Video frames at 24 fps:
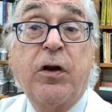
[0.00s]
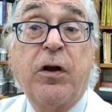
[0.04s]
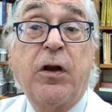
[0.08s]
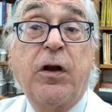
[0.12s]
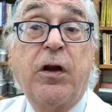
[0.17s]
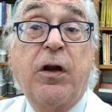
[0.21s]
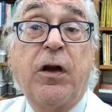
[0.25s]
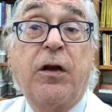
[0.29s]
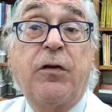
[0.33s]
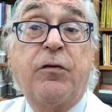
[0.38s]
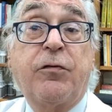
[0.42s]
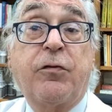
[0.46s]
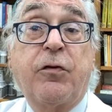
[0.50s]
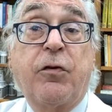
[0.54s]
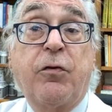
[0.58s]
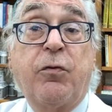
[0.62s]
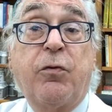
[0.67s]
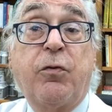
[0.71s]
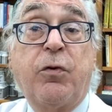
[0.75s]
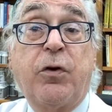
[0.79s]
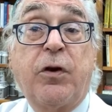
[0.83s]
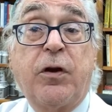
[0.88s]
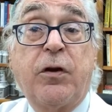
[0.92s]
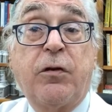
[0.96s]
And
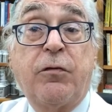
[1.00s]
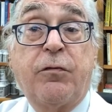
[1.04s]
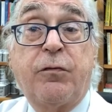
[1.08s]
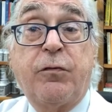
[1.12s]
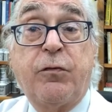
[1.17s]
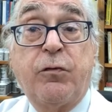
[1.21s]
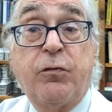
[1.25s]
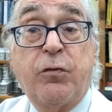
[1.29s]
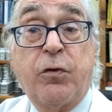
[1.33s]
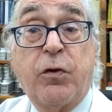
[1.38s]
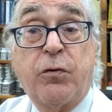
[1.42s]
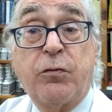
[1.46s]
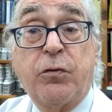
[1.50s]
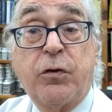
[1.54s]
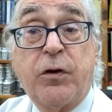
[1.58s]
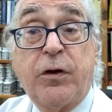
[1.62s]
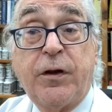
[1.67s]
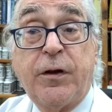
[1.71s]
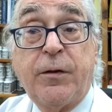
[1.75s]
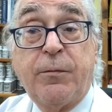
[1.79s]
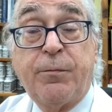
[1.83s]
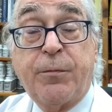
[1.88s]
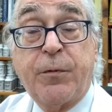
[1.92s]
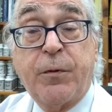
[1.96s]
so if you don't
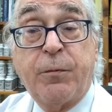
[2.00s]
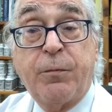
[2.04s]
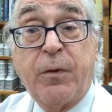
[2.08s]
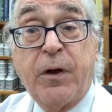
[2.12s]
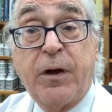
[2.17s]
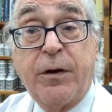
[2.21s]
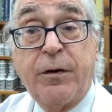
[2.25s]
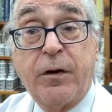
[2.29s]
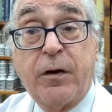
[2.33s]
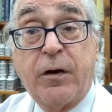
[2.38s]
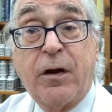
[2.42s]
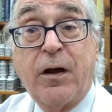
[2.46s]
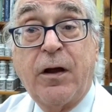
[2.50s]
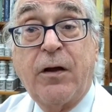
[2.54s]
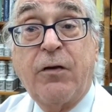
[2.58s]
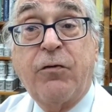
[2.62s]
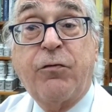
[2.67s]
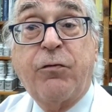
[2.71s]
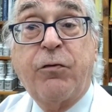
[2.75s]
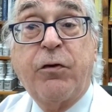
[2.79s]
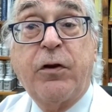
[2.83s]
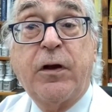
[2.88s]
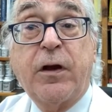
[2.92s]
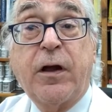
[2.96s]
keep the
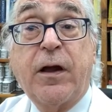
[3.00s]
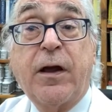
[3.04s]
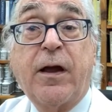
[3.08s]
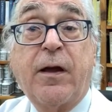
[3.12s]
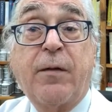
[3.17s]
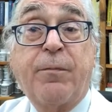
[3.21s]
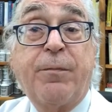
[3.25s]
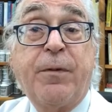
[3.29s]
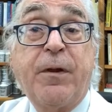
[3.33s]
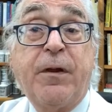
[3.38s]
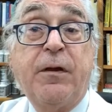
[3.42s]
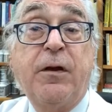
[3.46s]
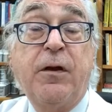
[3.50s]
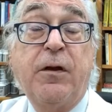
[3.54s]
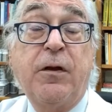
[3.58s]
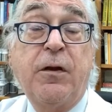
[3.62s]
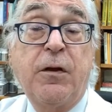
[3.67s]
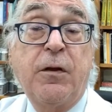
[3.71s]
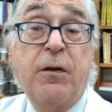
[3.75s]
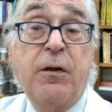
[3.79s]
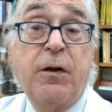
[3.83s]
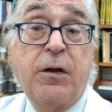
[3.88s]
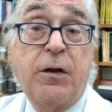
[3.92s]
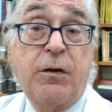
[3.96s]
mitochondria happy
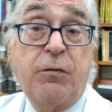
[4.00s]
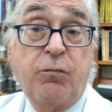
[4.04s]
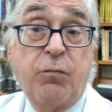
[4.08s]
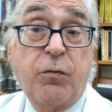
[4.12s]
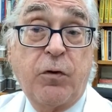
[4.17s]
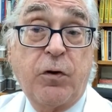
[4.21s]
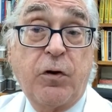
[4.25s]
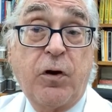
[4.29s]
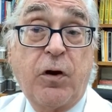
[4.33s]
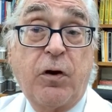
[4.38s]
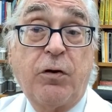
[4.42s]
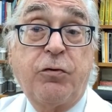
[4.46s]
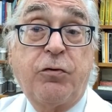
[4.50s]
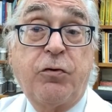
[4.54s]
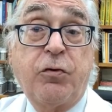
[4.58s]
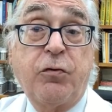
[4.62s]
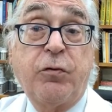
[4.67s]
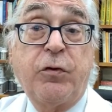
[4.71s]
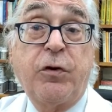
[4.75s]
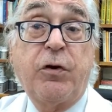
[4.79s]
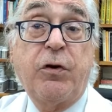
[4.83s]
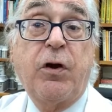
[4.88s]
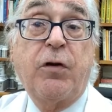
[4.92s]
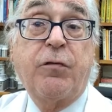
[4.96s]
in regard to
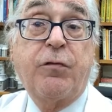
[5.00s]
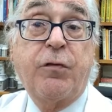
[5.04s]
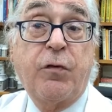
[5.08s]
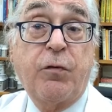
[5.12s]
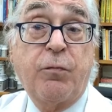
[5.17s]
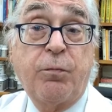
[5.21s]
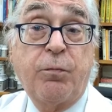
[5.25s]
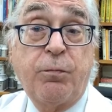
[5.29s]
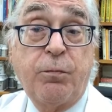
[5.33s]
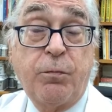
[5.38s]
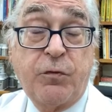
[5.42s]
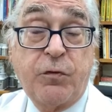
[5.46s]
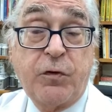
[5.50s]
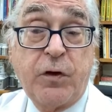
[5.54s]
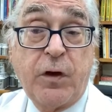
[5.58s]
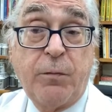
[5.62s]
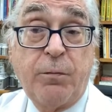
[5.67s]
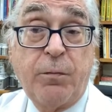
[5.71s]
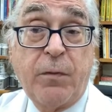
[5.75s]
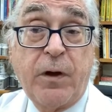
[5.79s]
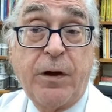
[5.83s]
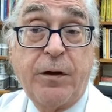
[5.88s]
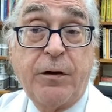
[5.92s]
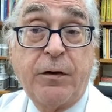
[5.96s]
enough, say,
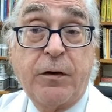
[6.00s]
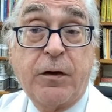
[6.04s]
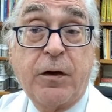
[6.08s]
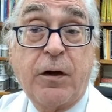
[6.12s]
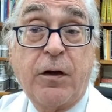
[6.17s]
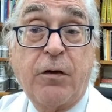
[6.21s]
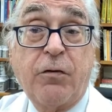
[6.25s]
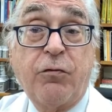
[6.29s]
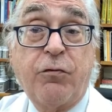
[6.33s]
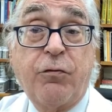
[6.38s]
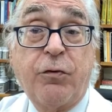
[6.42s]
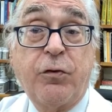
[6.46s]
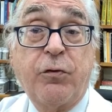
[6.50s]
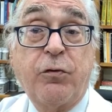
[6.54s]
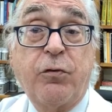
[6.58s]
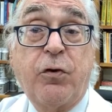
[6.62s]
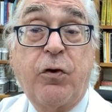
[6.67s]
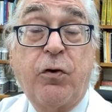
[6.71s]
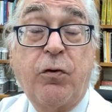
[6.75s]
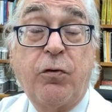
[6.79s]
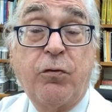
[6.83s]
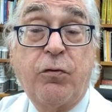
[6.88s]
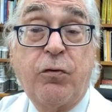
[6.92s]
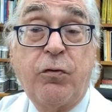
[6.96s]
mitochondrial
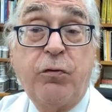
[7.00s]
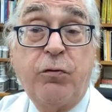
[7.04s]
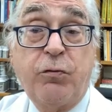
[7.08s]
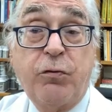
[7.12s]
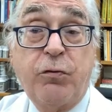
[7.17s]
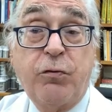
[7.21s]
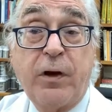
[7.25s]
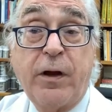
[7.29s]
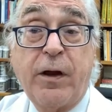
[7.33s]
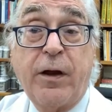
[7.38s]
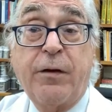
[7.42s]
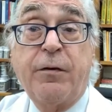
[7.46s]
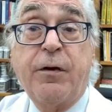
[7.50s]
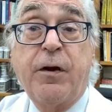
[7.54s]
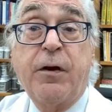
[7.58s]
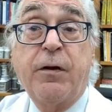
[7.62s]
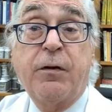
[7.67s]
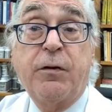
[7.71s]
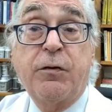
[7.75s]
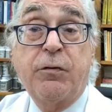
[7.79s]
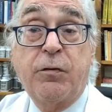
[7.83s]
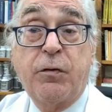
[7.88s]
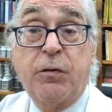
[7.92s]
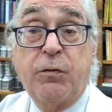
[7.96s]
co Q ten,
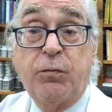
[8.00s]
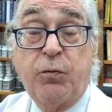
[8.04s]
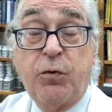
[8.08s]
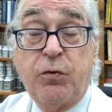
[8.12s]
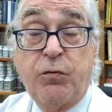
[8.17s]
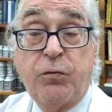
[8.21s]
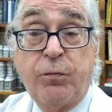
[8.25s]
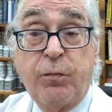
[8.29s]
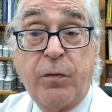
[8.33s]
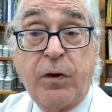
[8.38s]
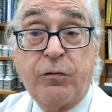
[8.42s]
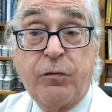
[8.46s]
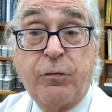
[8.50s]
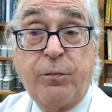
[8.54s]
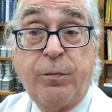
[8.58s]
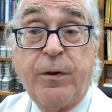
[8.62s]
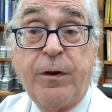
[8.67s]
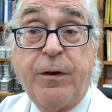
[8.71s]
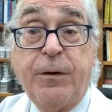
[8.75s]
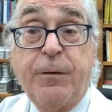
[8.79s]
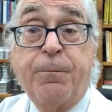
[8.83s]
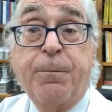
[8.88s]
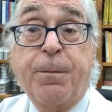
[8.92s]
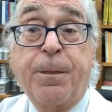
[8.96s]
uh, which must
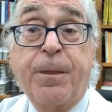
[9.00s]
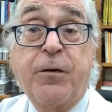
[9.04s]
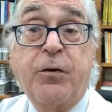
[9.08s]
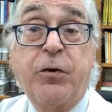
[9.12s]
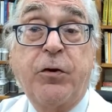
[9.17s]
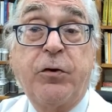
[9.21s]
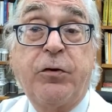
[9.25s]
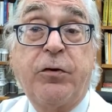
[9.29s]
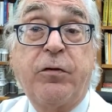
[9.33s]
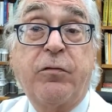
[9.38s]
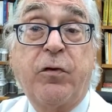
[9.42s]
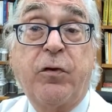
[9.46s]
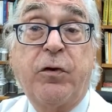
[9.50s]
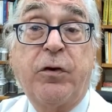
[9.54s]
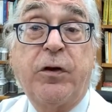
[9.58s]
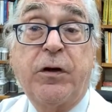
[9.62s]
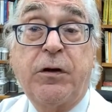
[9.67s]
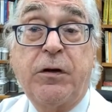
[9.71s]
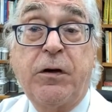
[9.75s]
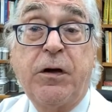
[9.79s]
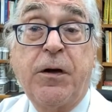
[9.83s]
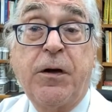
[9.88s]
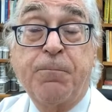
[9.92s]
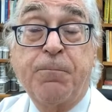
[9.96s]
be delivered
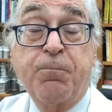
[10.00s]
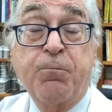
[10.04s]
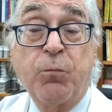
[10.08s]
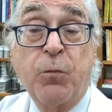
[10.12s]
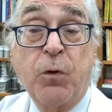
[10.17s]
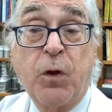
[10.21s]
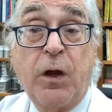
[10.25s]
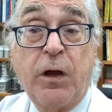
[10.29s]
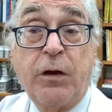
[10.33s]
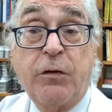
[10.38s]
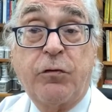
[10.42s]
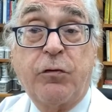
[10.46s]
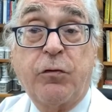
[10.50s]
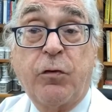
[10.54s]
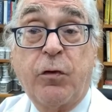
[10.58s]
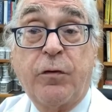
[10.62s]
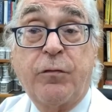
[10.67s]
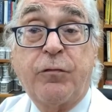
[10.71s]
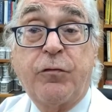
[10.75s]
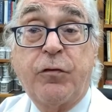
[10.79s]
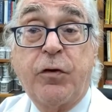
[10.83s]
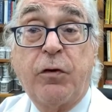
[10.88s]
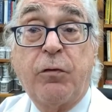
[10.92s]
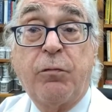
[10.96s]
in a
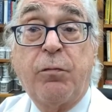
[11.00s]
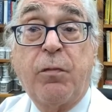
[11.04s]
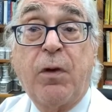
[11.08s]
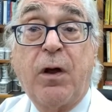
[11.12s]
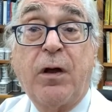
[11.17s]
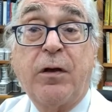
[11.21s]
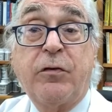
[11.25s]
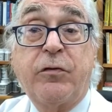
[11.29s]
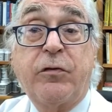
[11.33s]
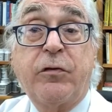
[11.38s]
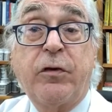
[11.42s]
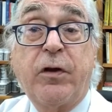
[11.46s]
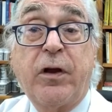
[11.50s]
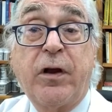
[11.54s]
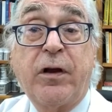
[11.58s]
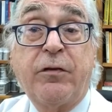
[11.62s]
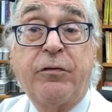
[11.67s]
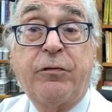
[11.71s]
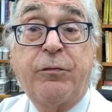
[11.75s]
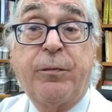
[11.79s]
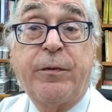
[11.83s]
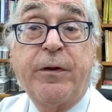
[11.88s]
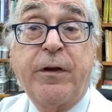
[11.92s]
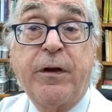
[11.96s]
soft gel
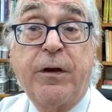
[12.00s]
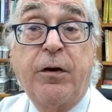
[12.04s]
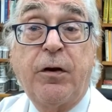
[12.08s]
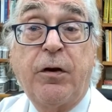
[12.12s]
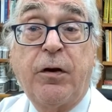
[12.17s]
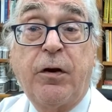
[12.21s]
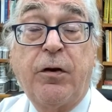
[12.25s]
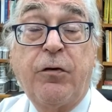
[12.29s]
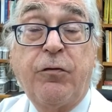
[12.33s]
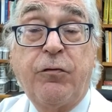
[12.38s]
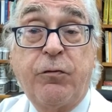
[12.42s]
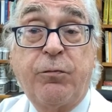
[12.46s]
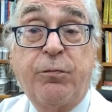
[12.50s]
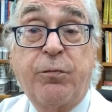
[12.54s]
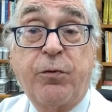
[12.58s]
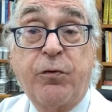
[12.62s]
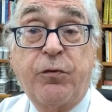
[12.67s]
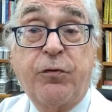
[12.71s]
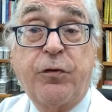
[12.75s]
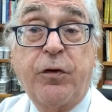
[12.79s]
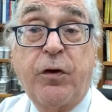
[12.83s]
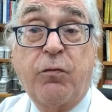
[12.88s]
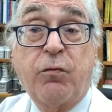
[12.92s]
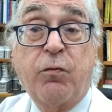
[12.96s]
mycelized in one hundred
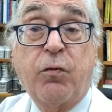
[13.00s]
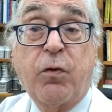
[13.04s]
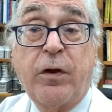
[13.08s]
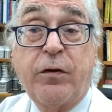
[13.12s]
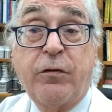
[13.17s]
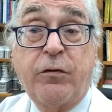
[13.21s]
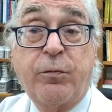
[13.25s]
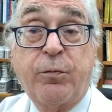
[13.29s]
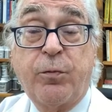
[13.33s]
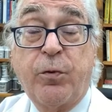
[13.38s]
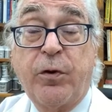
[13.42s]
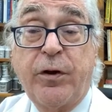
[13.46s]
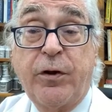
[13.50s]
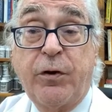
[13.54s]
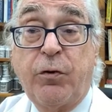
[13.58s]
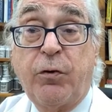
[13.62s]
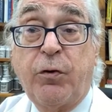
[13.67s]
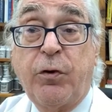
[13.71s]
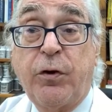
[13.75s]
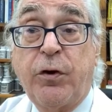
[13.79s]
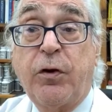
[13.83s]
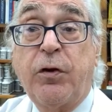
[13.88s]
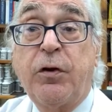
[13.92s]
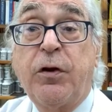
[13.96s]
percent rice bran
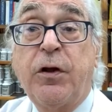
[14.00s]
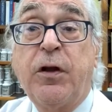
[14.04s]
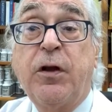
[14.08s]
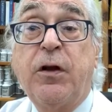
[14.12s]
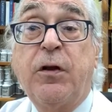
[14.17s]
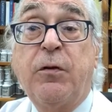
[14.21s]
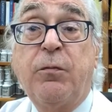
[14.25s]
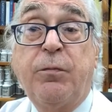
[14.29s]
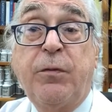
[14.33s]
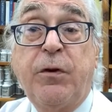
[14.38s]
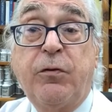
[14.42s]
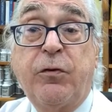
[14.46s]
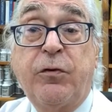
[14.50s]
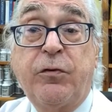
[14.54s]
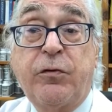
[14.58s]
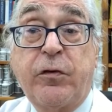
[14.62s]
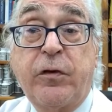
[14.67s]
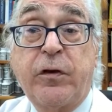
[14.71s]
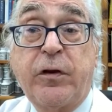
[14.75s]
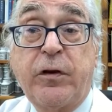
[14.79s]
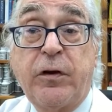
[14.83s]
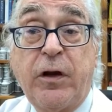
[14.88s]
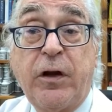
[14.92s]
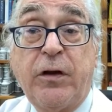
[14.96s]
oil because of
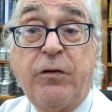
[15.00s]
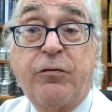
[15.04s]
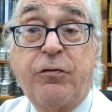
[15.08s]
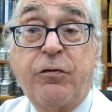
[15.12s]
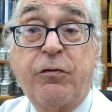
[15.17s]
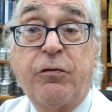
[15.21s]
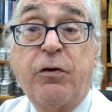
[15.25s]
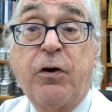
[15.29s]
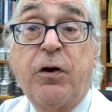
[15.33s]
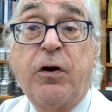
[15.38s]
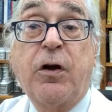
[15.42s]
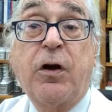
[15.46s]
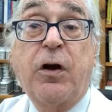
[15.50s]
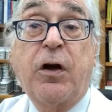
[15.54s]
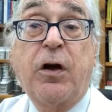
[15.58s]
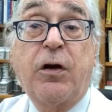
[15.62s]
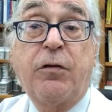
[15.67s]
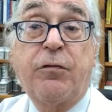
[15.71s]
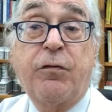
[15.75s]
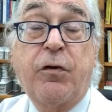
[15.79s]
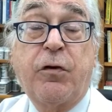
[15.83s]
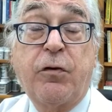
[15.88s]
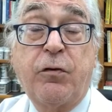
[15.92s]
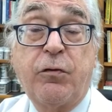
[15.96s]
the nature
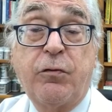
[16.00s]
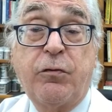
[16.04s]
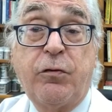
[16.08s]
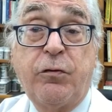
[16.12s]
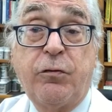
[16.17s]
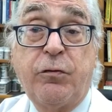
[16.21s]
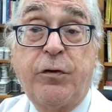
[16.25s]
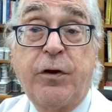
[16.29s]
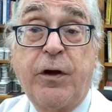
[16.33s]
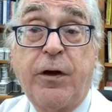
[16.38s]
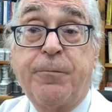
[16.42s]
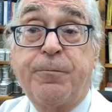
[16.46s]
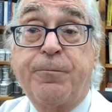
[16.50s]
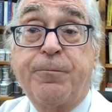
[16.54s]
of co Q ten.